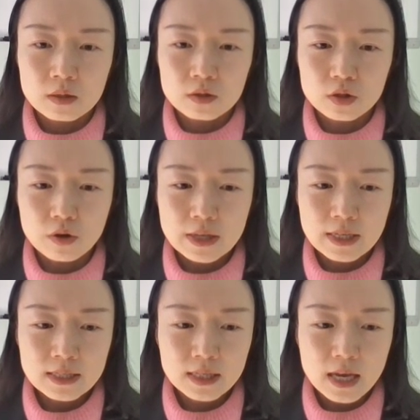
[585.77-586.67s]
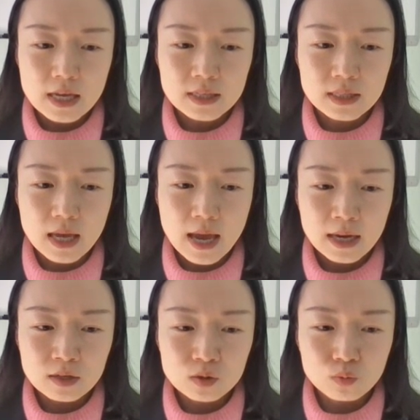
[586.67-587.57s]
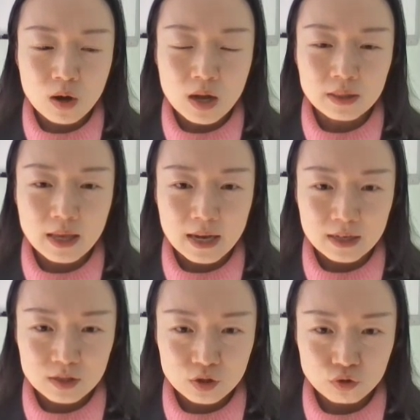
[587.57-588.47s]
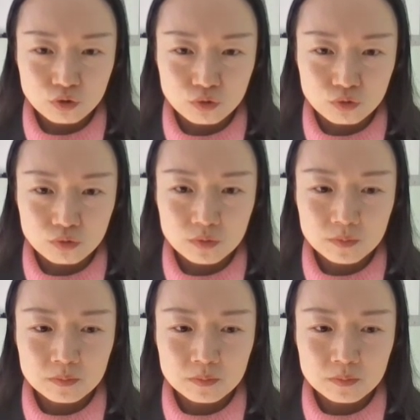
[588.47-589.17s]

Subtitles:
So in this case, x1, x2